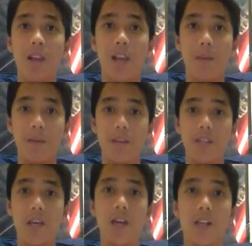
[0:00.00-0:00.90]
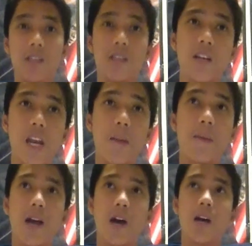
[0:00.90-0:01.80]
let me uh, let
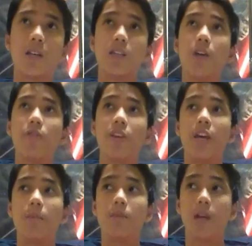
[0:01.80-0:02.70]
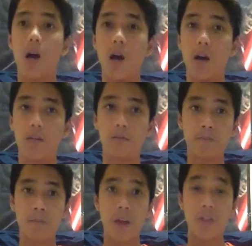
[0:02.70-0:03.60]
me uh, say out the names. Uh,
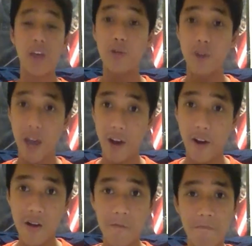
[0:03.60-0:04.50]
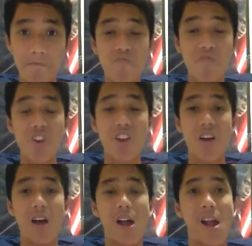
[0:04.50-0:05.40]
thank you, Era,
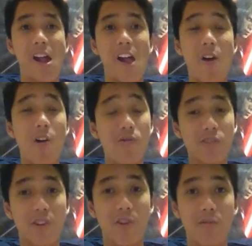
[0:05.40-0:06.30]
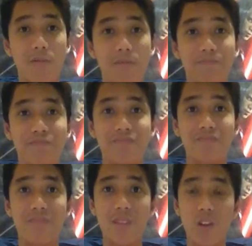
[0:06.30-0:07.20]
and also
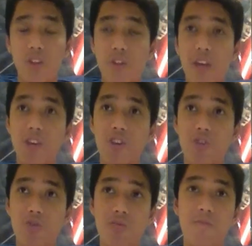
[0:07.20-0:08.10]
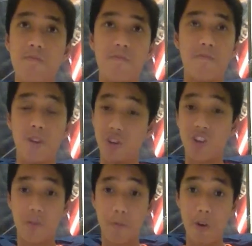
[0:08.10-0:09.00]
thank you, Marzia
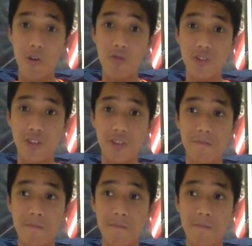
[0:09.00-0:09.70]
Shoporoz.